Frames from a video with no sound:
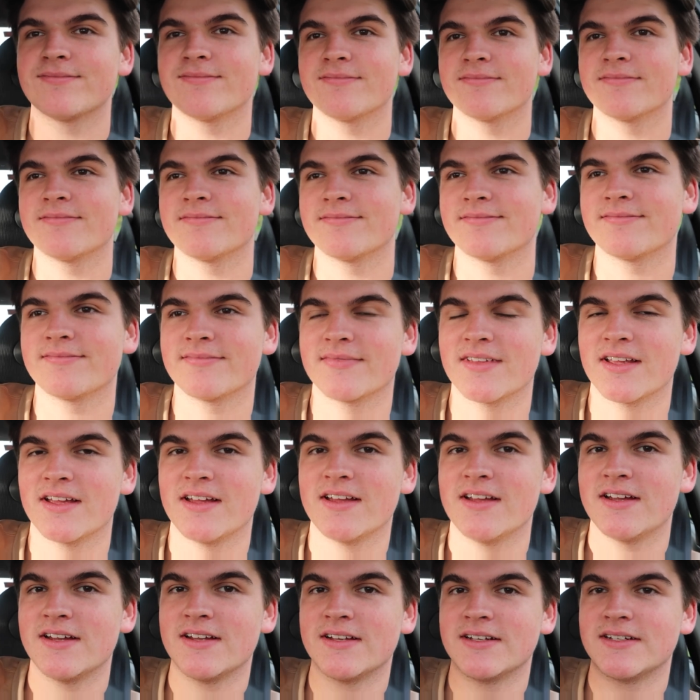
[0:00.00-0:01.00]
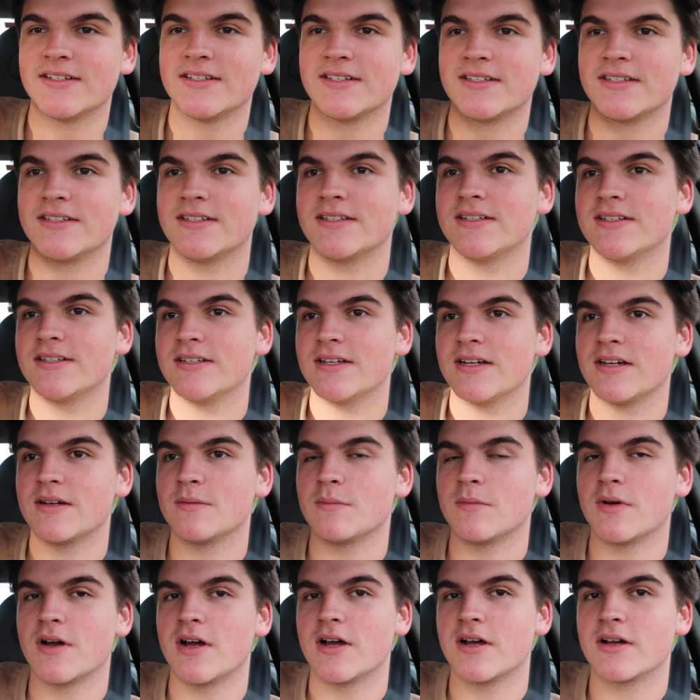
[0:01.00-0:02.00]
Mum's are going to be at work,
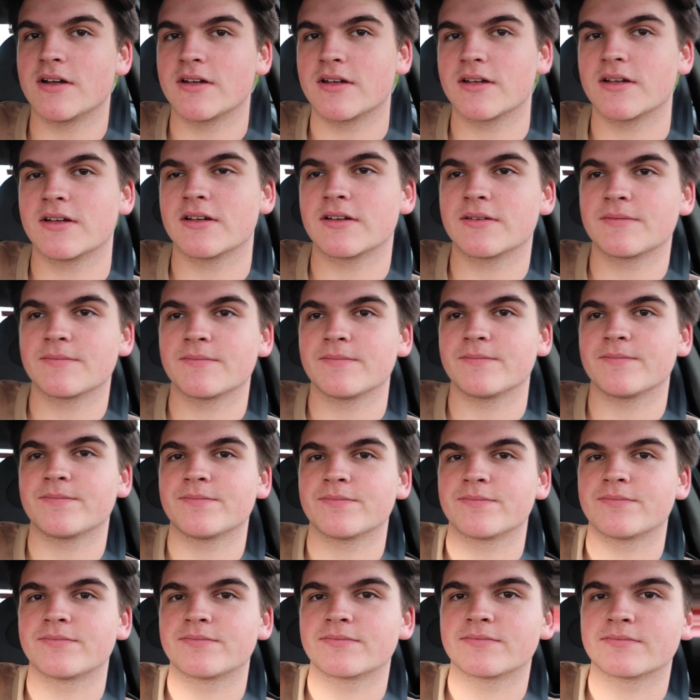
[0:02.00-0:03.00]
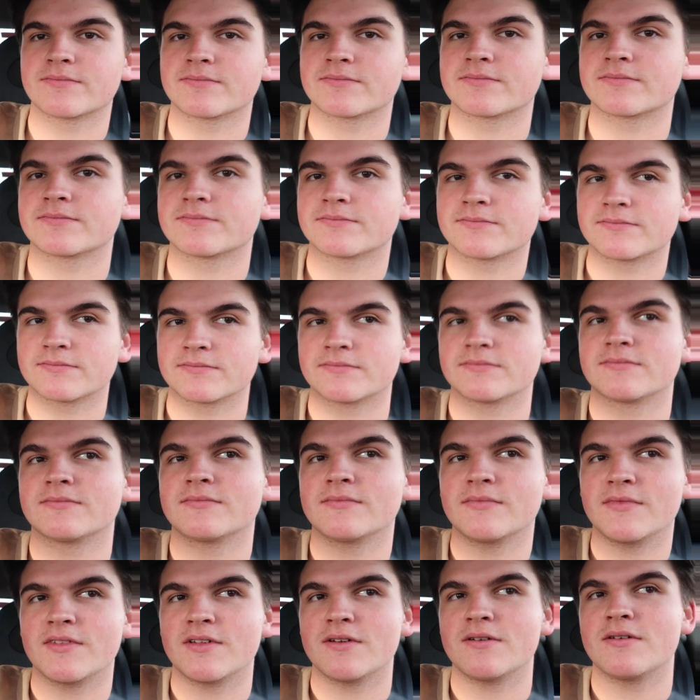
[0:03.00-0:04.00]
but me and Dave are going to cook. Or do
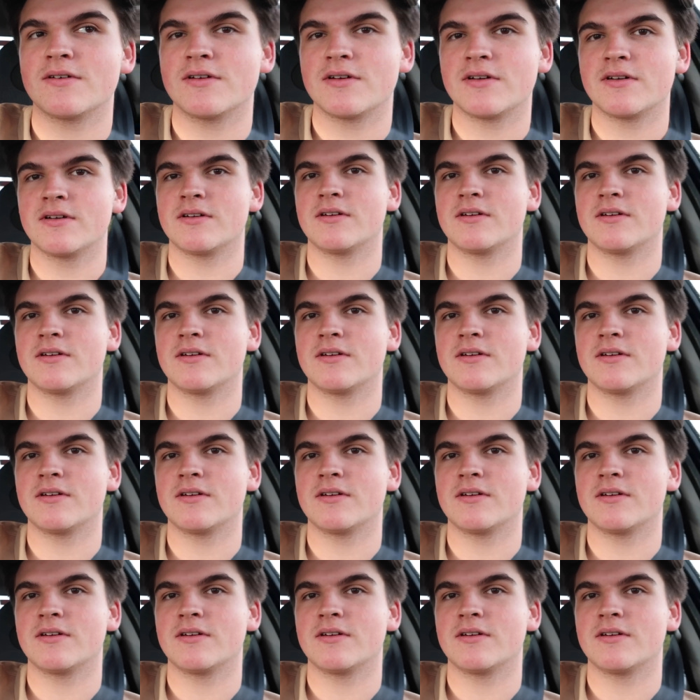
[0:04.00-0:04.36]
you want to cook with